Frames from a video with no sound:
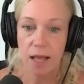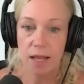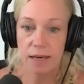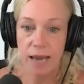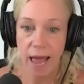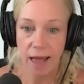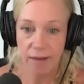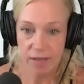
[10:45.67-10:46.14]

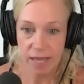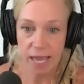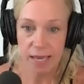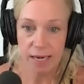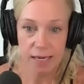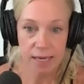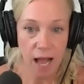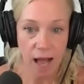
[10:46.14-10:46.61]

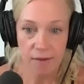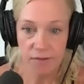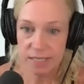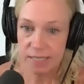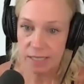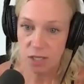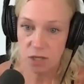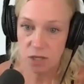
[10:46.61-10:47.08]
Navigating,
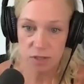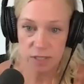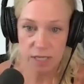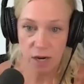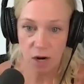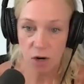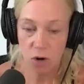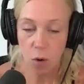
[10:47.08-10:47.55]
obviously
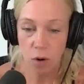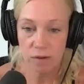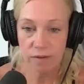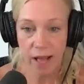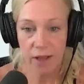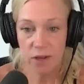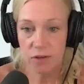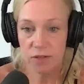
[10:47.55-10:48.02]
using our core
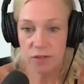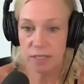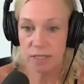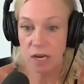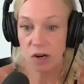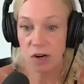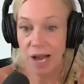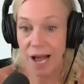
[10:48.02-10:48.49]
values
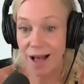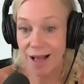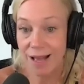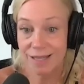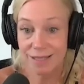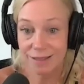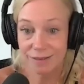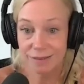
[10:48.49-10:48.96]
as our
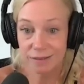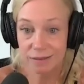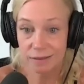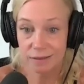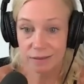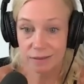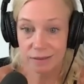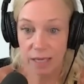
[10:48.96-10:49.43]
guide
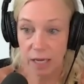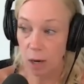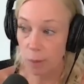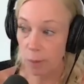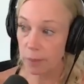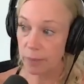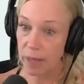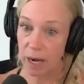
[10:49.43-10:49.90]
and
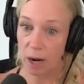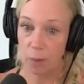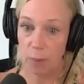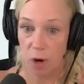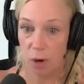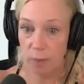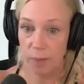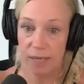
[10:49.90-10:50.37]
our and our
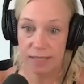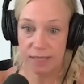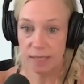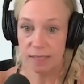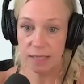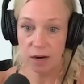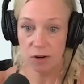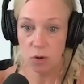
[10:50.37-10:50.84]
purpose
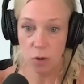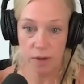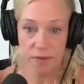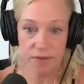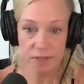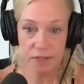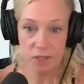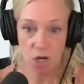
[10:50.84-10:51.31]
as our
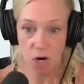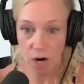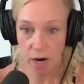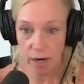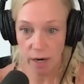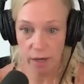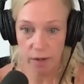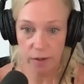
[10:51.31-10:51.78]
north
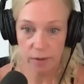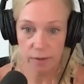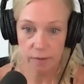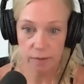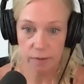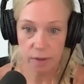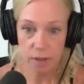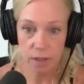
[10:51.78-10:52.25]
star.
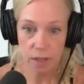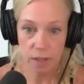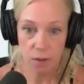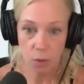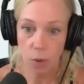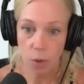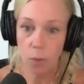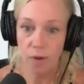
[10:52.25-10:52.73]

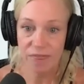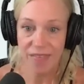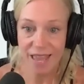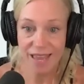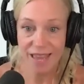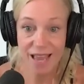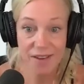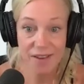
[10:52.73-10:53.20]
What would
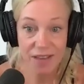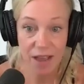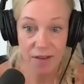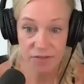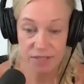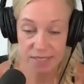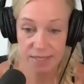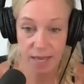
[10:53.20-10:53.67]
they ha-
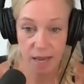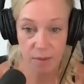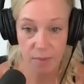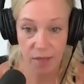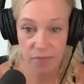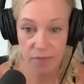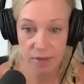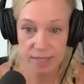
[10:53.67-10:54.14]
have to say
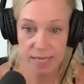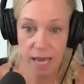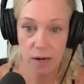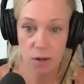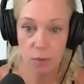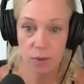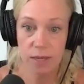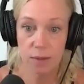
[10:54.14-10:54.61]
about this? How
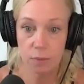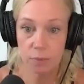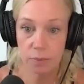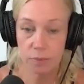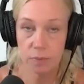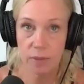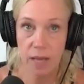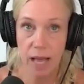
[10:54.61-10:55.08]
do we
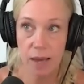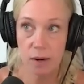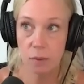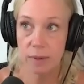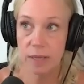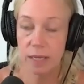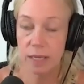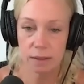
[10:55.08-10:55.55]
how
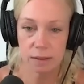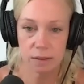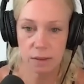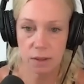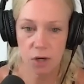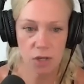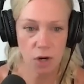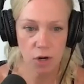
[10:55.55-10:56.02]
do we
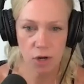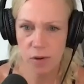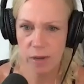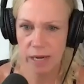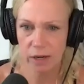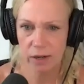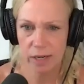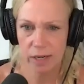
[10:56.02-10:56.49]
are, are you
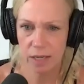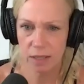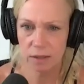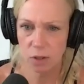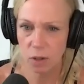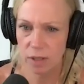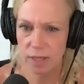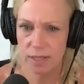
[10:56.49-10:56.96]
hearing
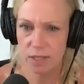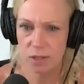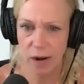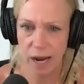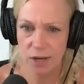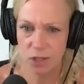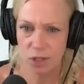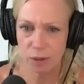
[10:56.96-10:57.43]
Lola
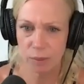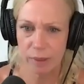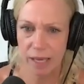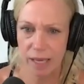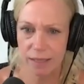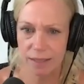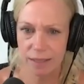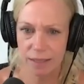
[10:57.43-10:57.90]
scratch her
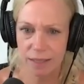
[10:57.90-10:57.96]
bed?